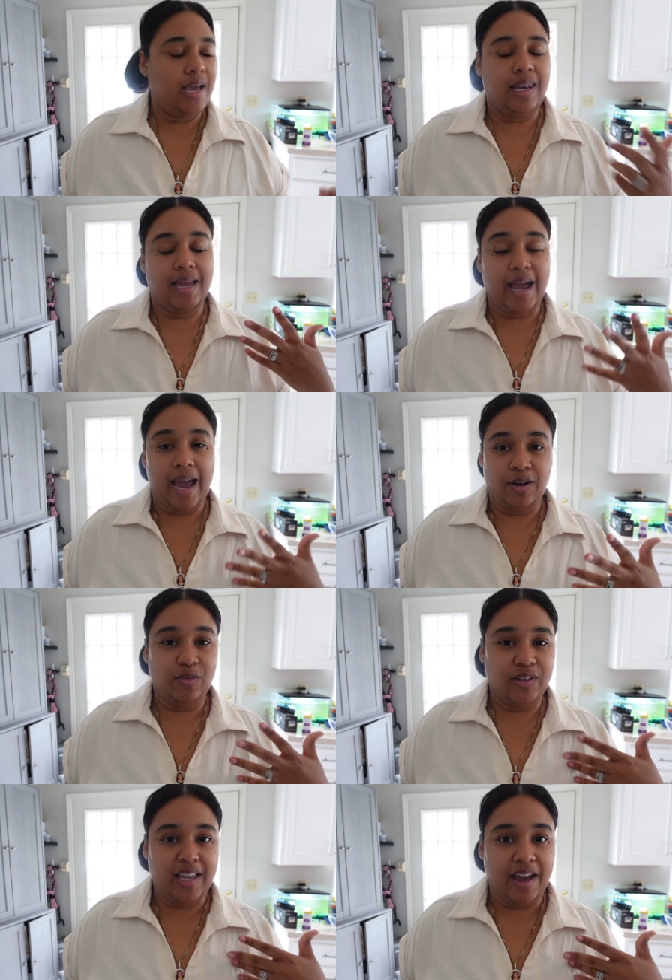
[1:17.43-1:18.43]
And like I don't
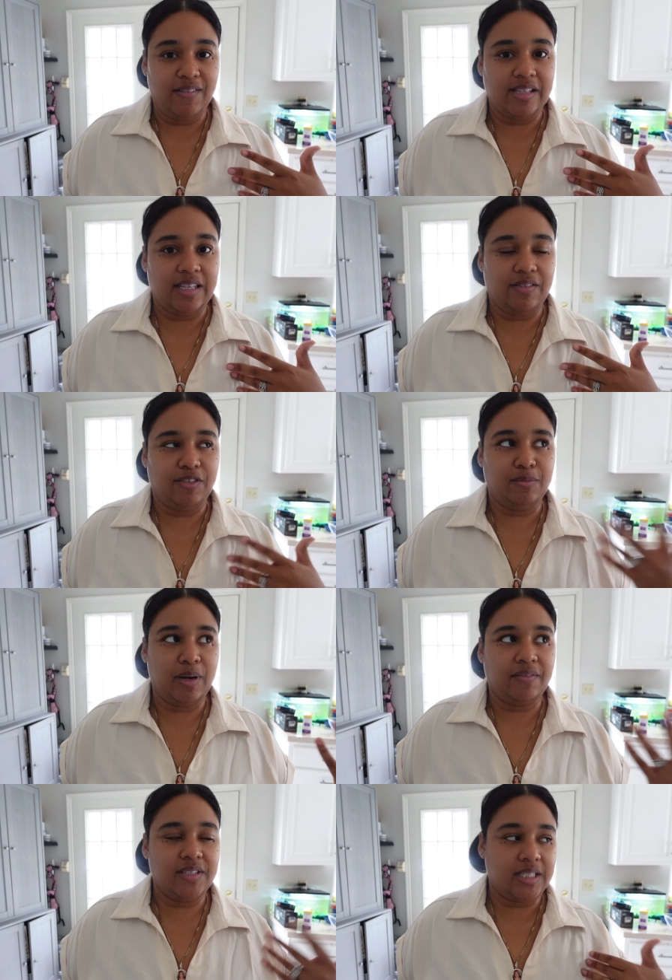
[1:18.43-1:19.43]
really have anything for
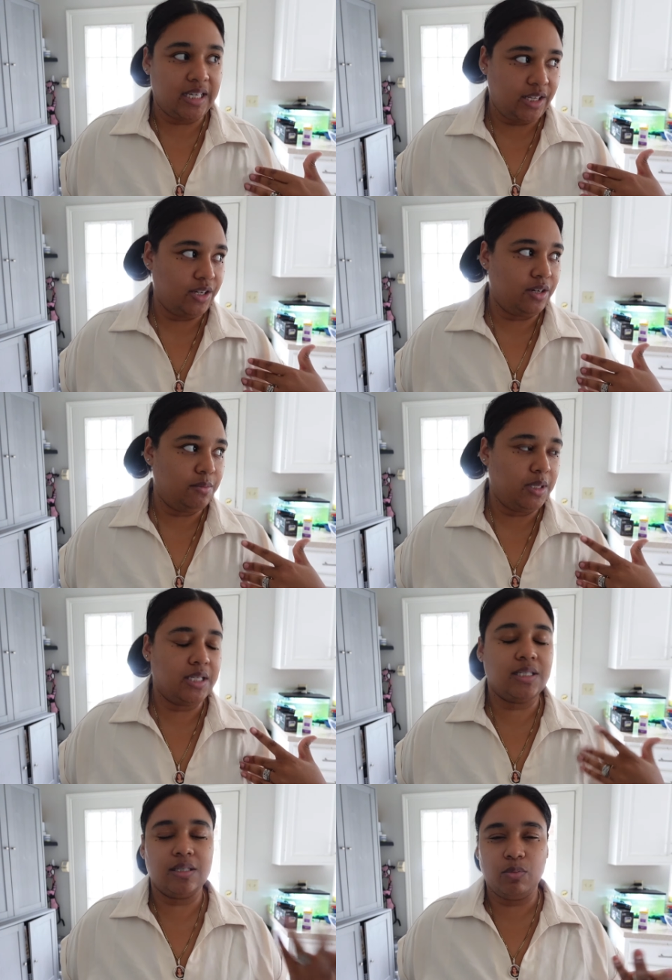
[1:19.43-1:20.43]
breakfast either,
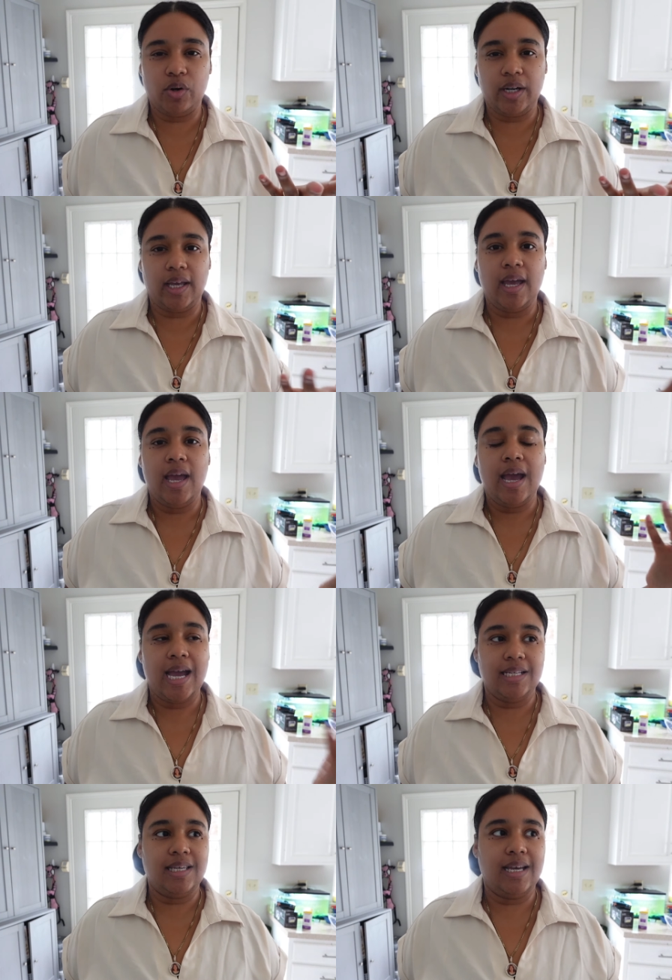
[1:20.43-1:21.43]
because this morning I
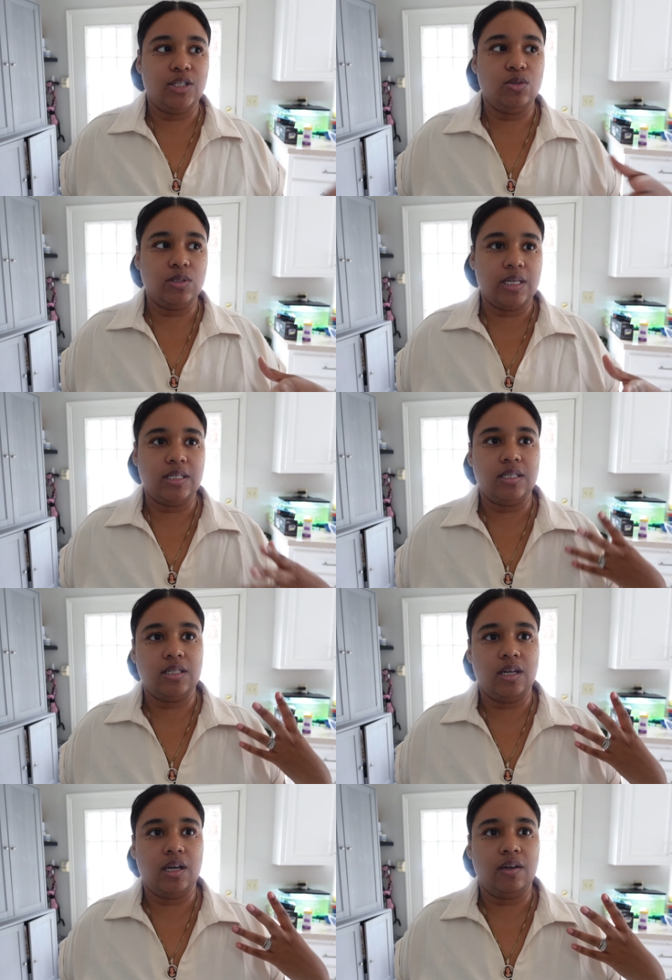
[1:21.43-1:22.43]
just had 2 slices
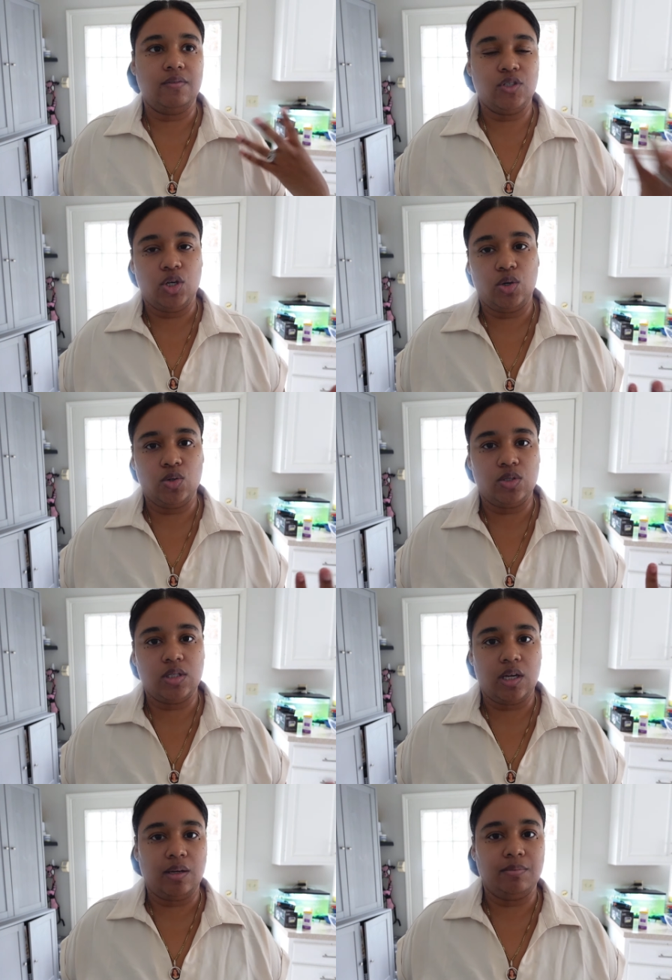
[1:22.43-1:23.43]
of toast
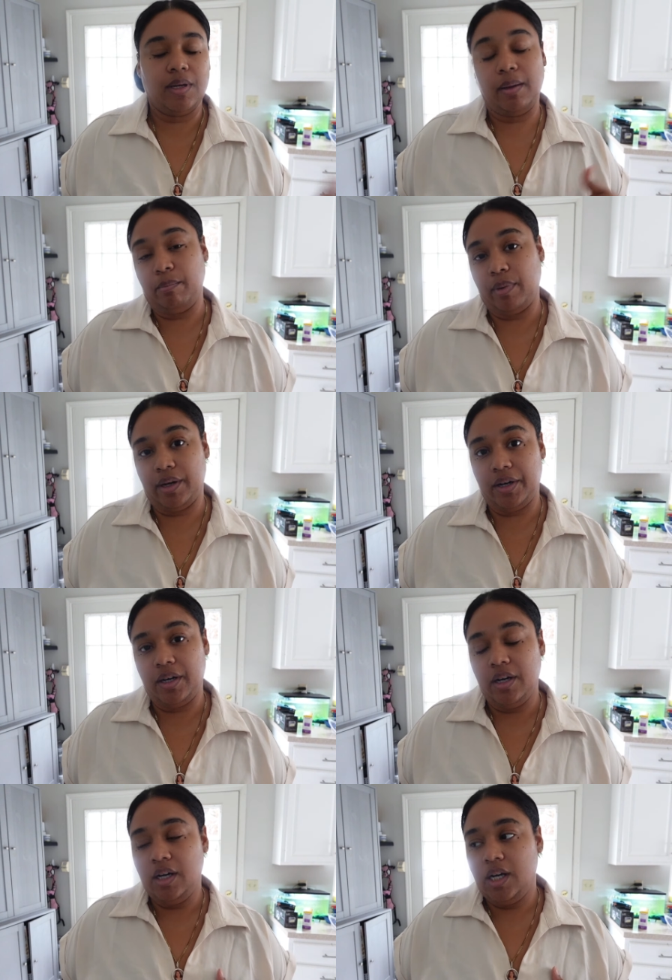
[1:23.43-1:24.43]
and butter
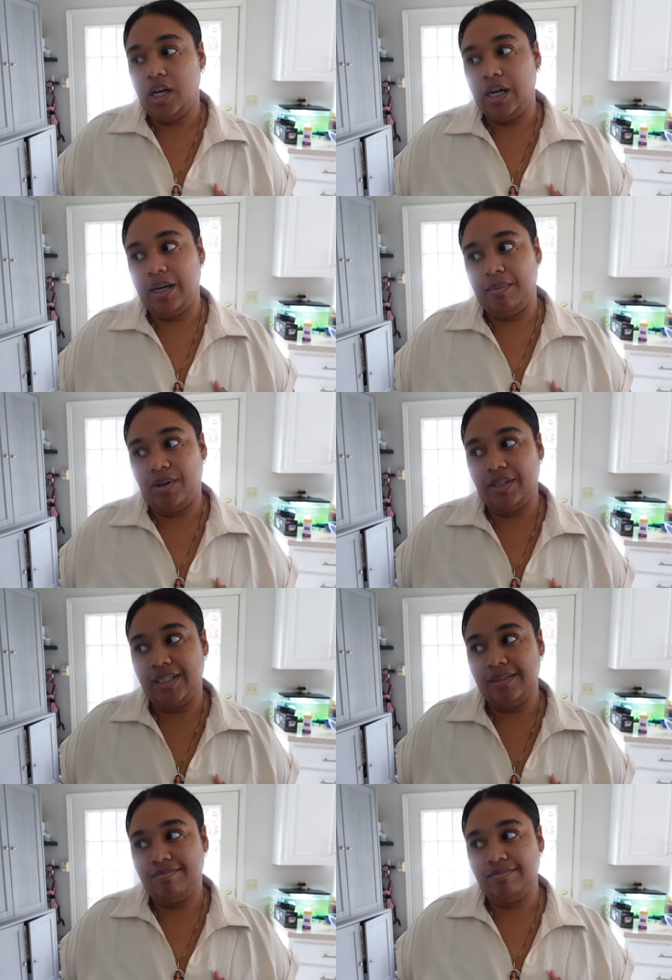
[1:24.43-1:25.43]
on
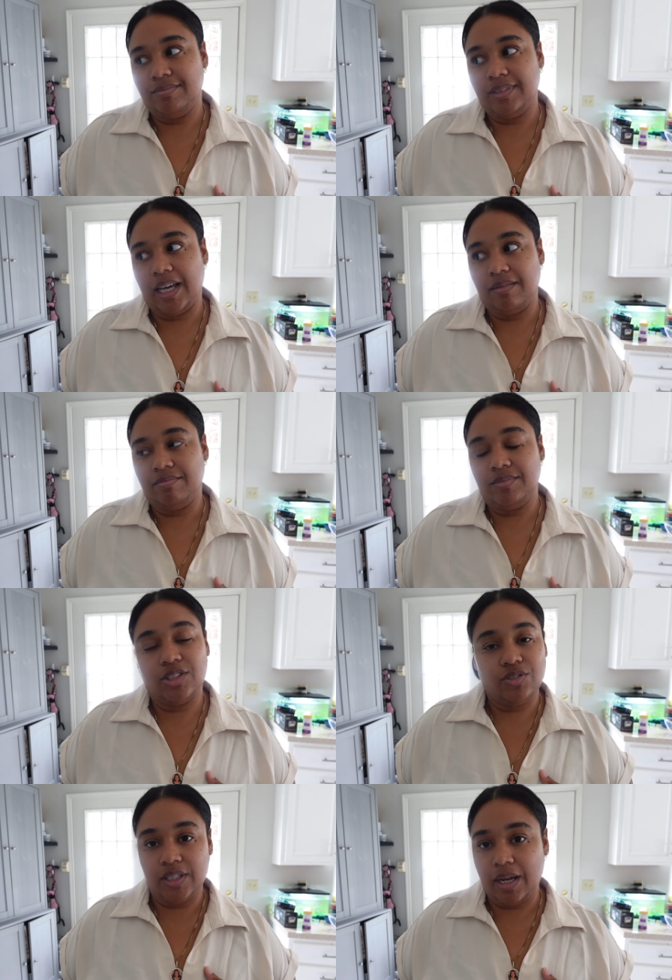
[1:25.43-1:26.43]
it. Yeah,
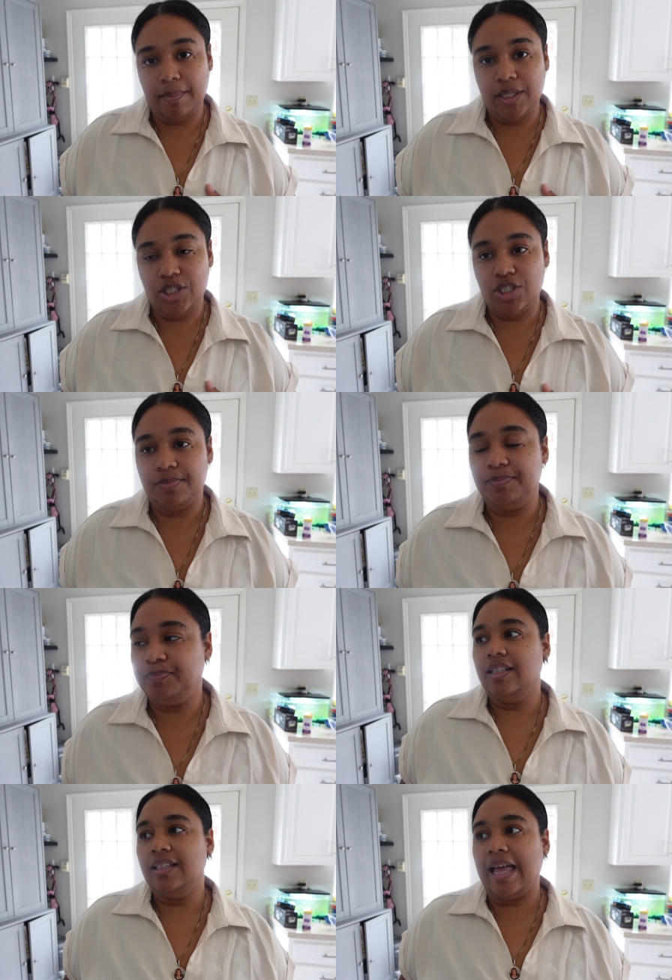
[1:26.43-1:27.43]
it's really not much.
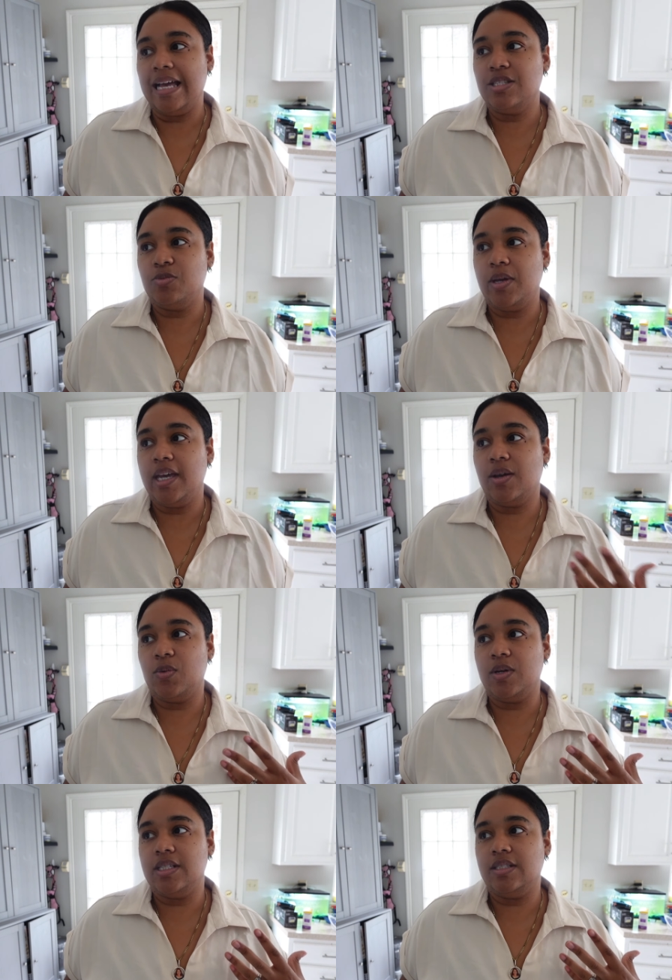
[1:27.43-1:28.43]
Last week
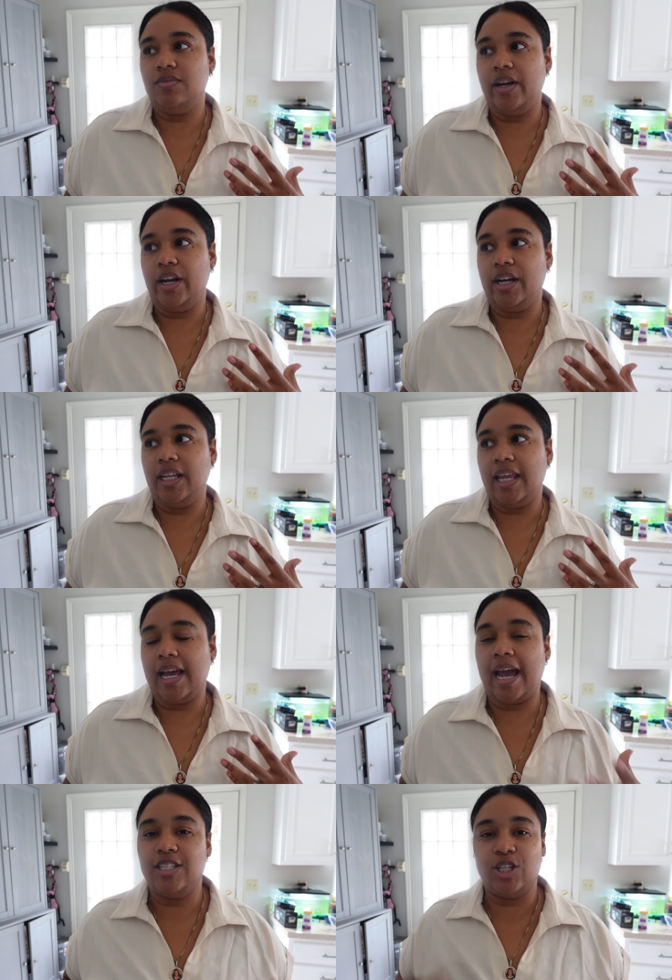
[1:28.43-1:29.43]
was very
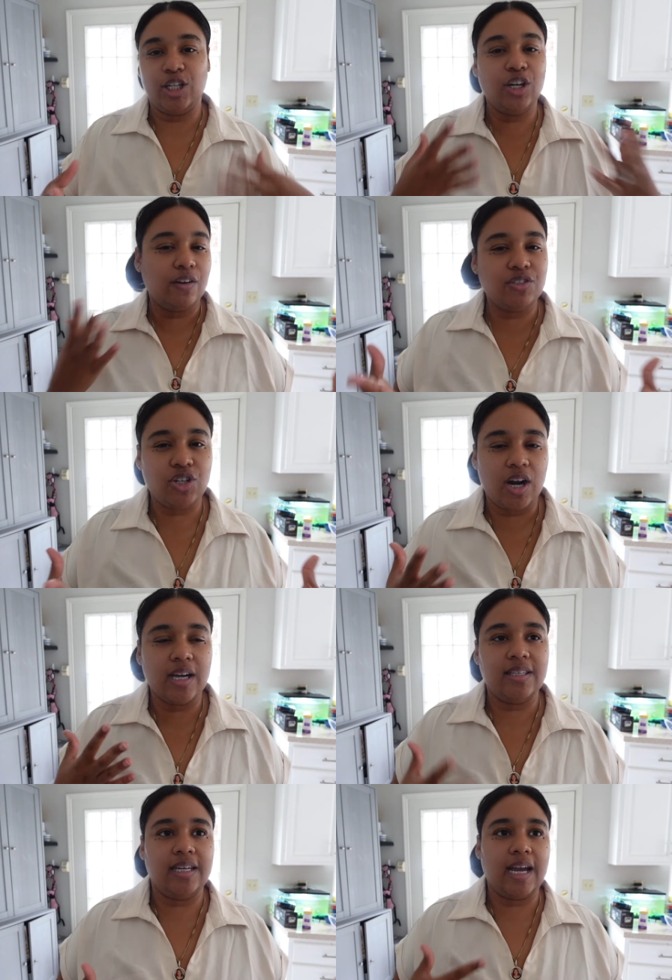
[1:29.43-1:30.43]
like, I started off strong
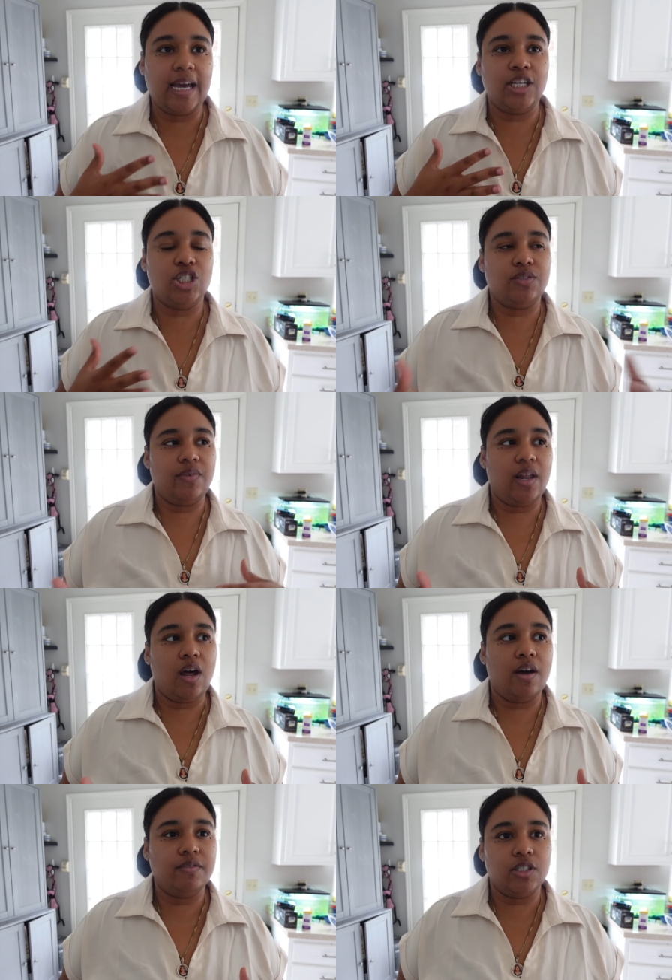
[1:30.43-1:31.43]
and then it kind of just fell
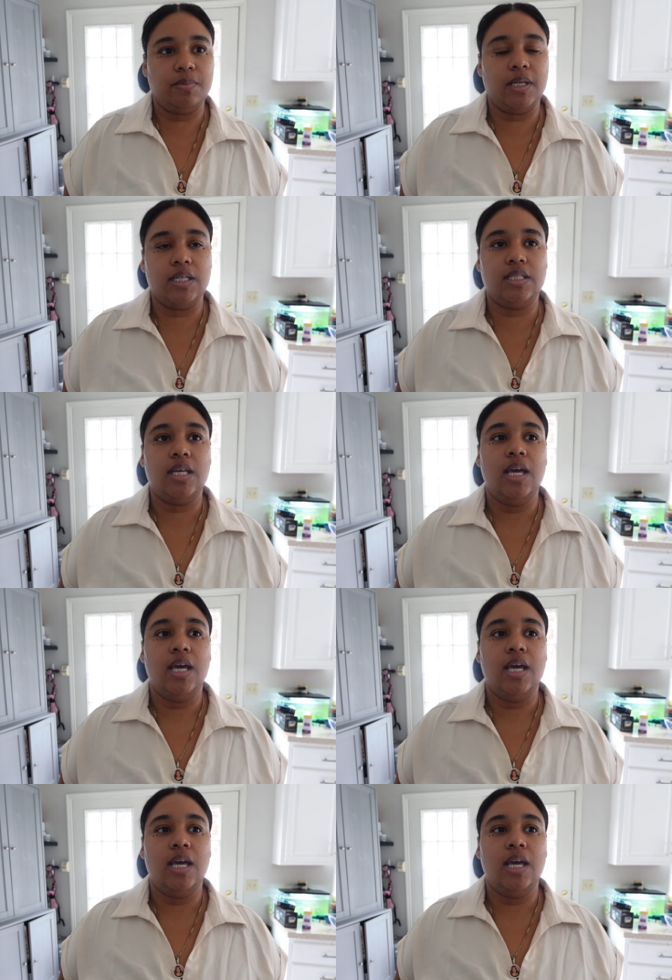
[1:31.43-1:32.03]
off just because